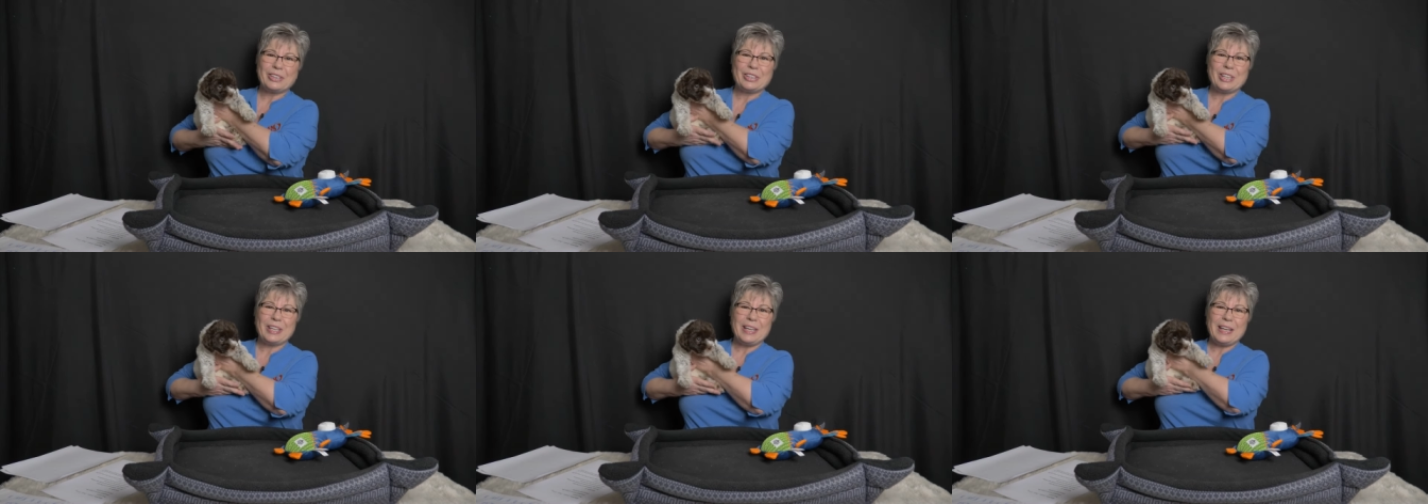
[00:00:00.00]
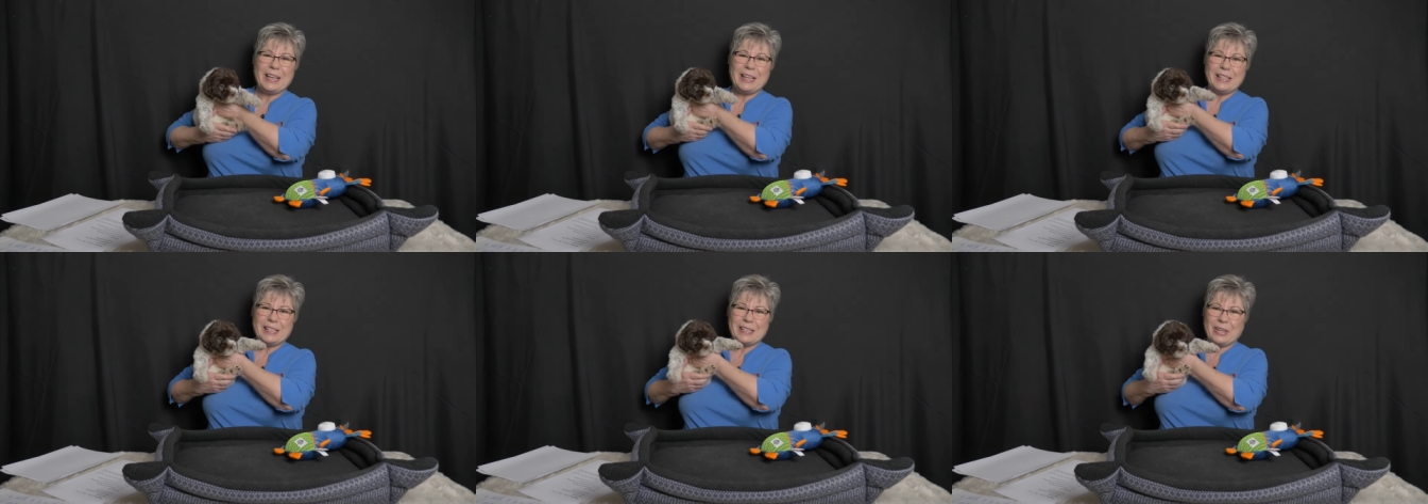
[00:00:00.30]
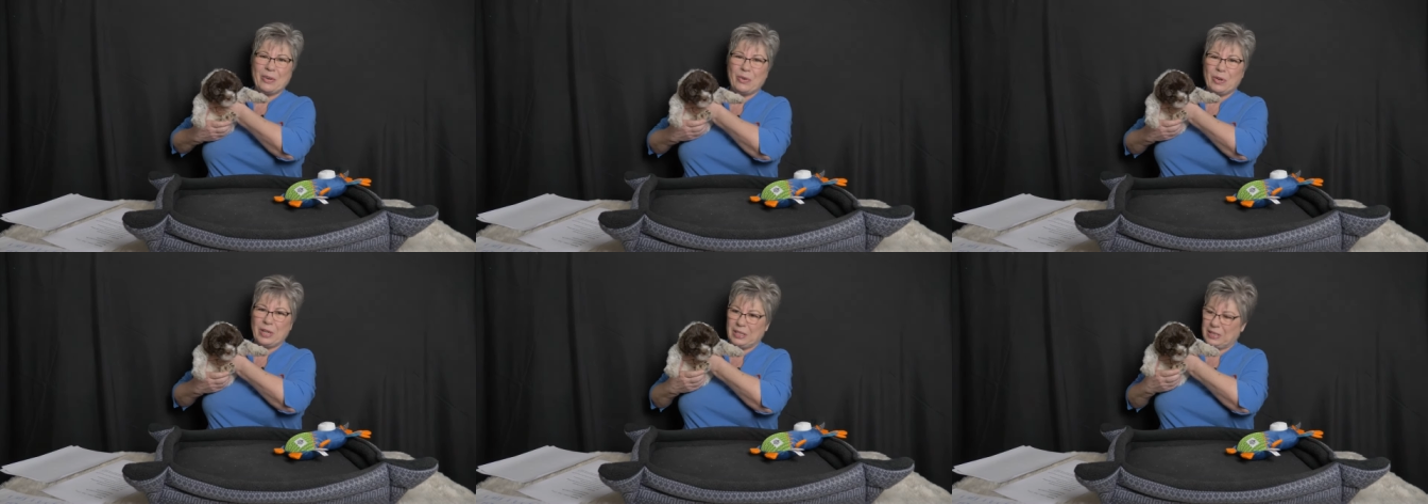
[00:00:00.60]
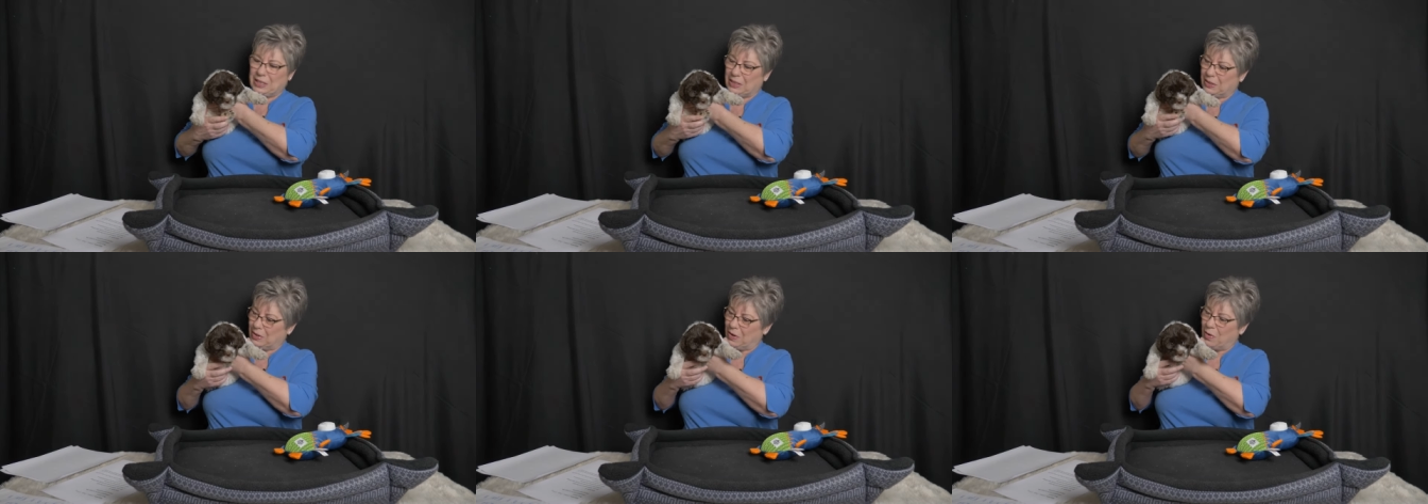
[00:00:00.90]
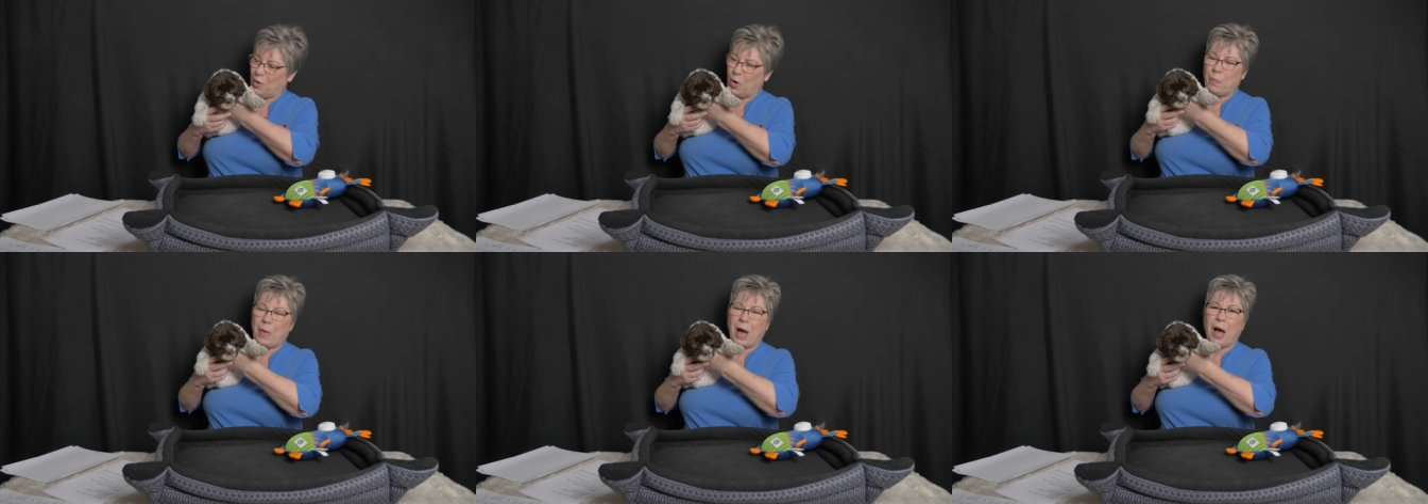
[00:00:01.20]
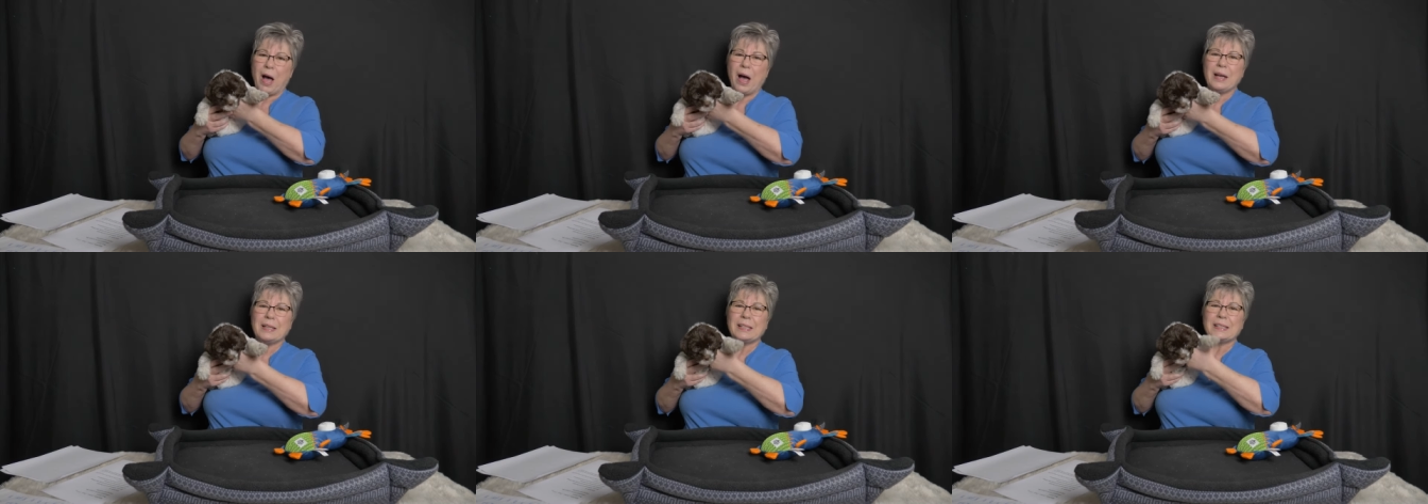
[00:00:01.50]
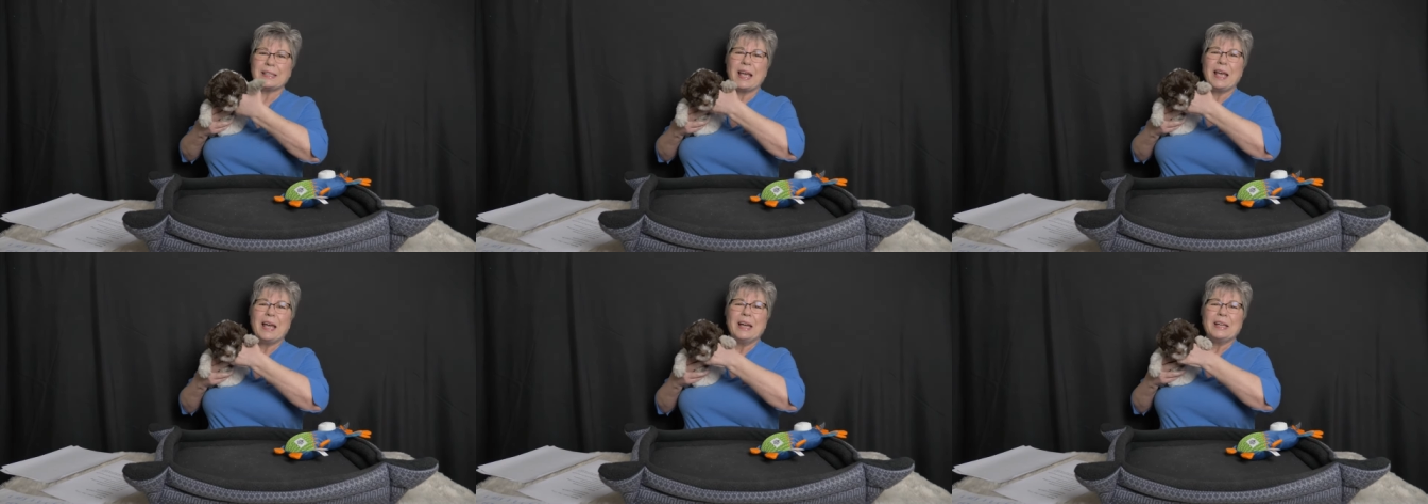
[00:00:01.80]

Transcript: She is going to Comox